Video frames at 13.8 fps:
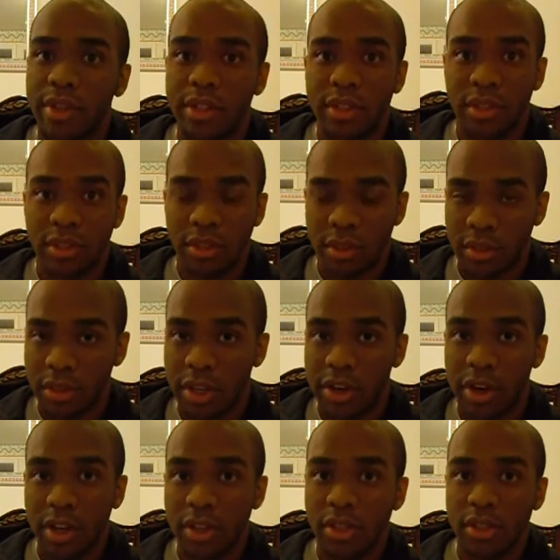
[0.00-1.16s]
this
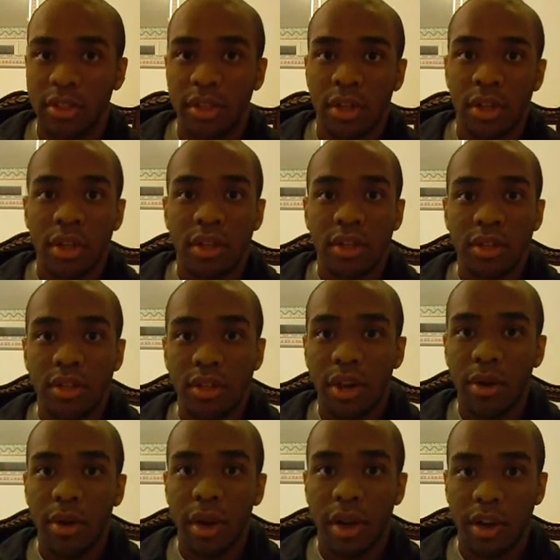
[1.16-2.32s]
series,
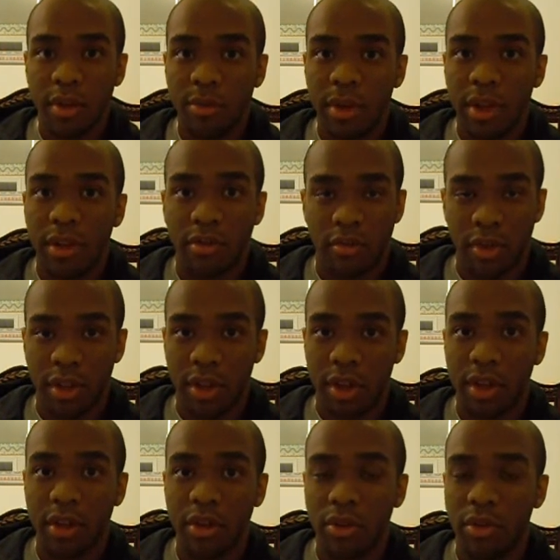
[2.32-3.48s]
so it could be really
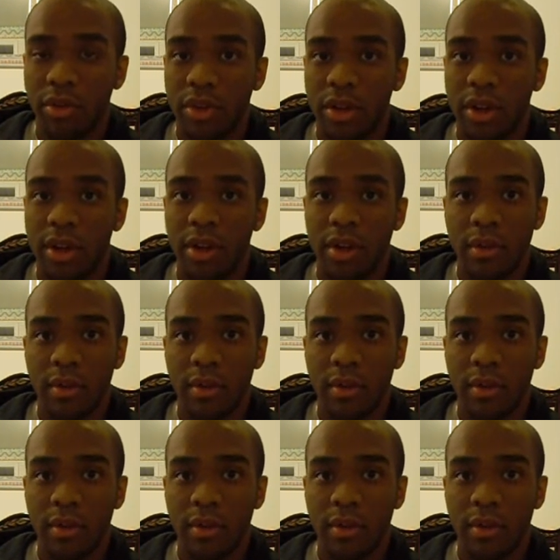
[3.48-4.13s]
cool to